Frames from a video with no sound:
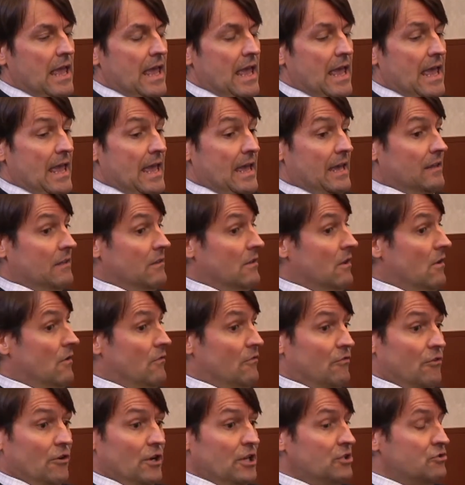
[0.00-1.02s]
And a
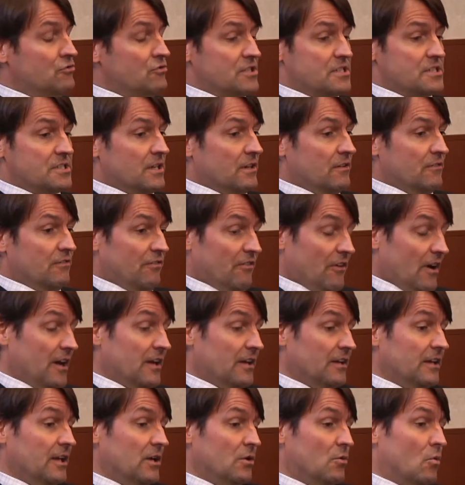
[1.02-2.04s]
very interesting
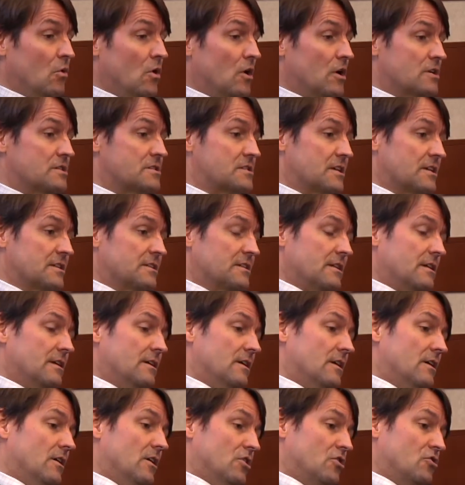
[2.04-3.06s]
finding was that
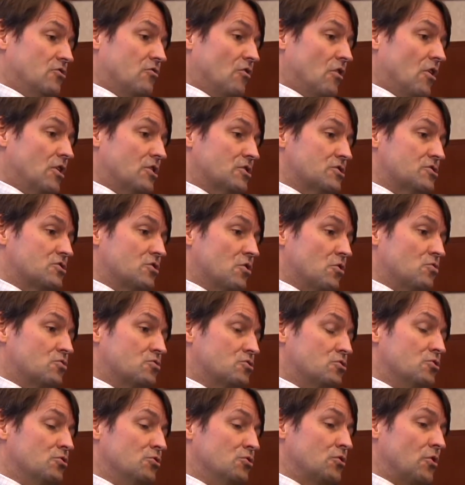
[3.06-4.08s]
across
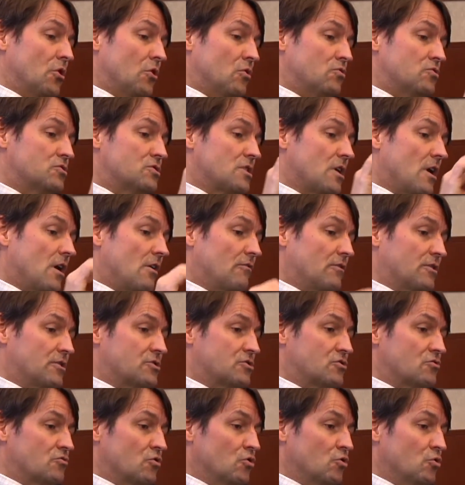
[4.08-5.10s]
those glucose
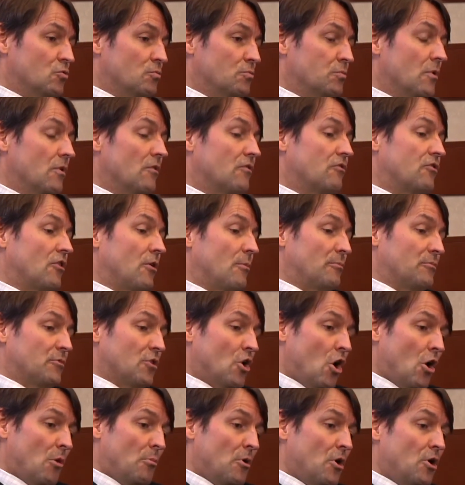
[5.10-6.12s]
tolerance group, from
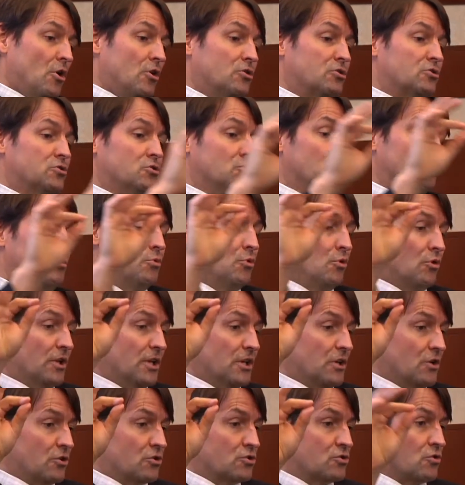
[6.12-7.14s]
normal to
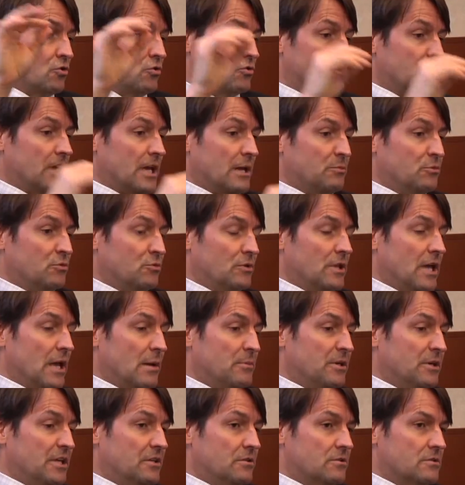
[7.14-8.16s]
poorly controlled type 2
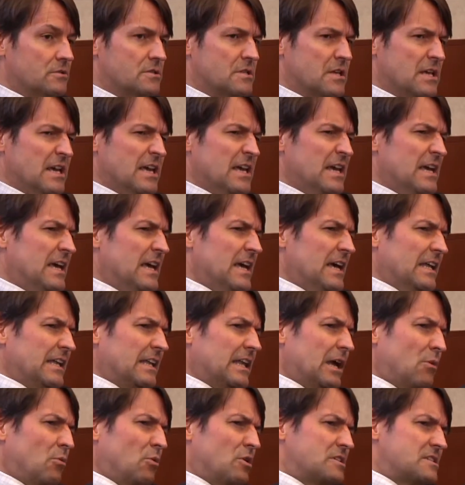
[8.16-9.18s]
diabetes,
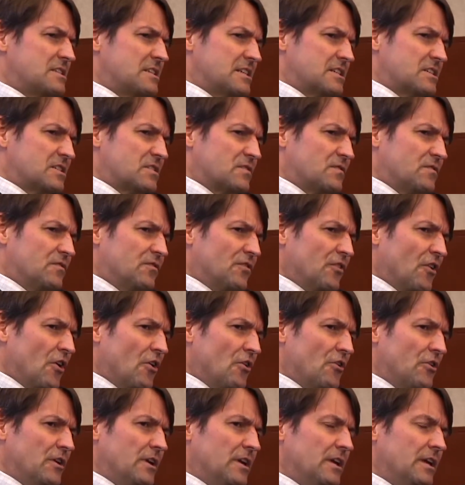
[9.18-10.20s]
there was this
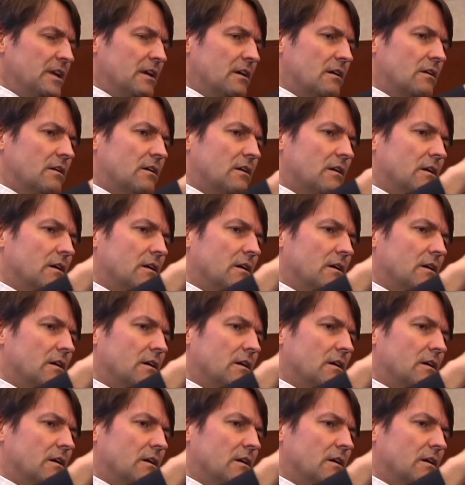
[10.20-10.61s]
very